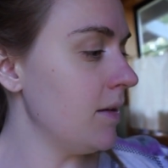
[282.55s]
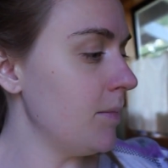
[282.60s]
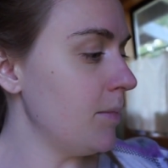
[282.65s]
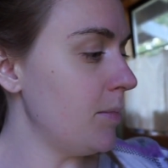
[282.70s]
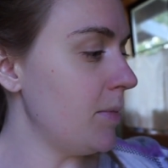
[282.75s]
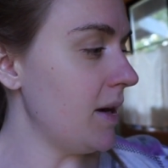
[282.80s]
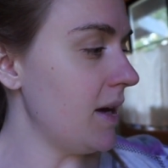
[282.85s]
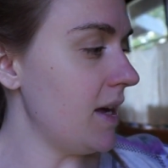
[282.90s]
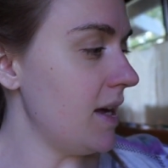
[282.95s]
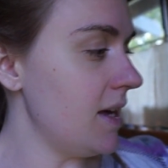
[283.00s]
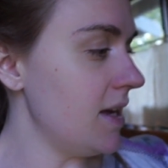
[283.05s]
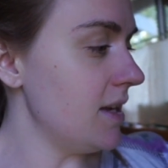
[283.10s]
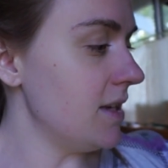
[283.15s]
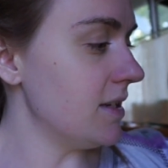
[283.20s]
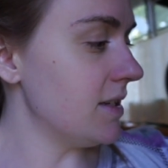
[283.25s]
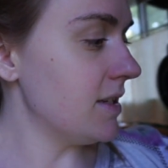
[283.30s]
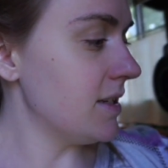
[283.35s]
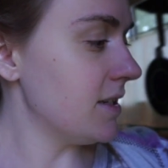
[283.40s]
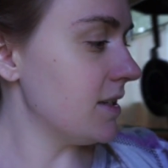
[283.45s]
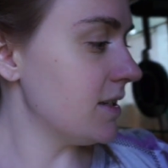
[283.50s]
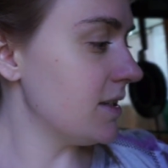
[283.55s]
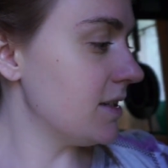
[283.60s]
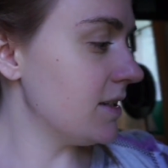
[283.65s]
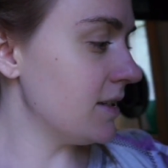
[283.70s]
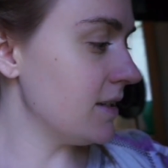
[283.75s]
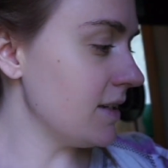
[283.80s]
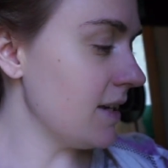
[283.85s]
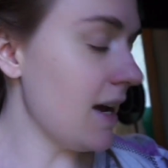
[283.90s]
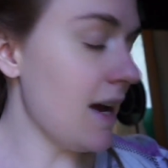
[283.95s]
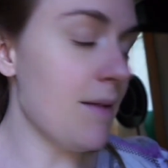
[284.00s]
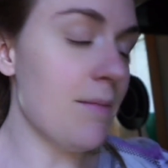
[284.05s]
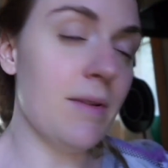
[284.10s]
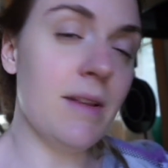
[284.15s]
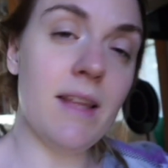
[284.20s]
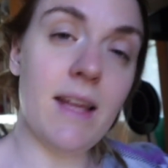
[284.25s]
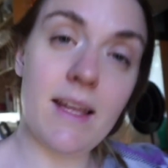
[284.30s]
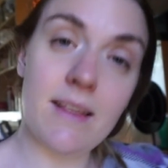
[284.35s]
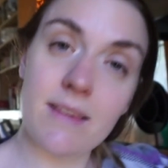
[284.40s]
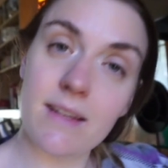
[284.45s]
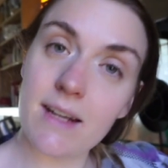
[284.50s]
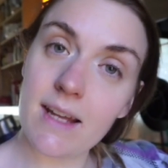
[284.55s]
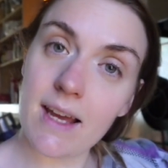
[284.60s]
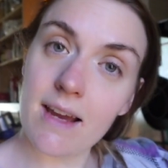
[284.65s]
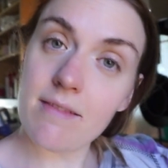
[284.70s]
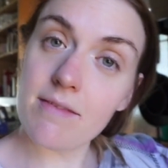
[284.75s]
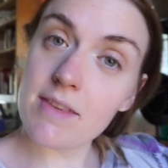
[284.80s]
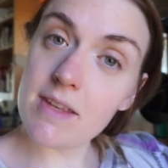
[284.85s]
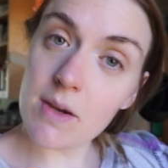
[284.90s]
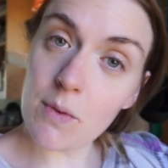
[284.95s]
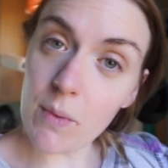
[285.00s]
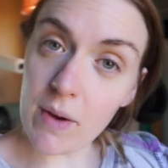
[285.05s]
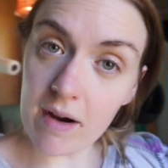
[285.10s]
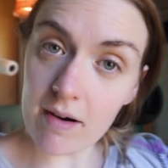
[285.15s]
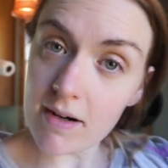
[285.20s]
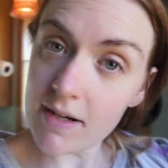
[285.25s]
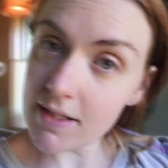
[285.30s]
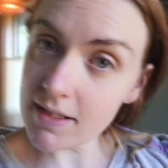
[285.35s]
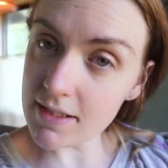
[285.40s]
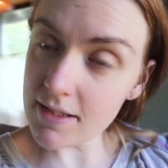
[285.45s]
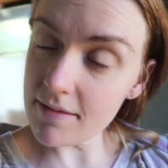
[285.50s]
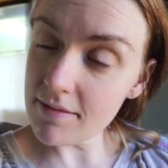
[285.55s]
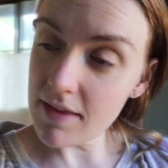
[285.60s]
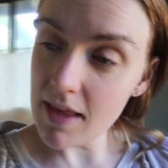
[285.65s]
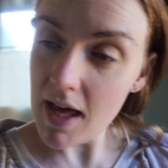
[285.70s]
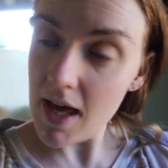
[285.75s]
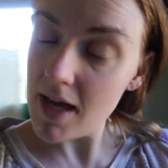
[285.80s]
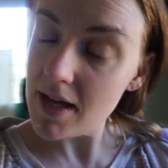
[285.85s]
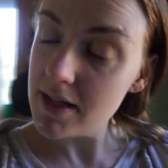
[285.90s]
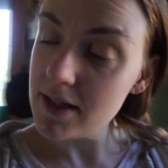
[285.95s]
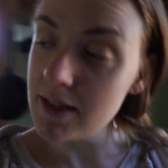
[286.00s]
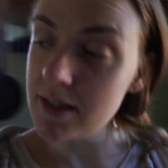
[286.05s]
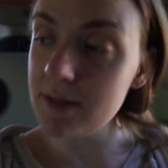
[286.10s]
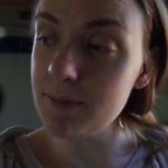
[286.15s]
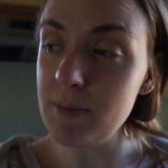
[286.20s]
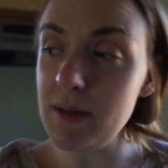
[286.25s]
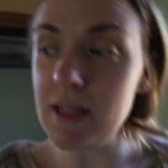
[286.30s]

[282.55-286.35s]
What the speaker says: but I'm glad that I have the awareness of that,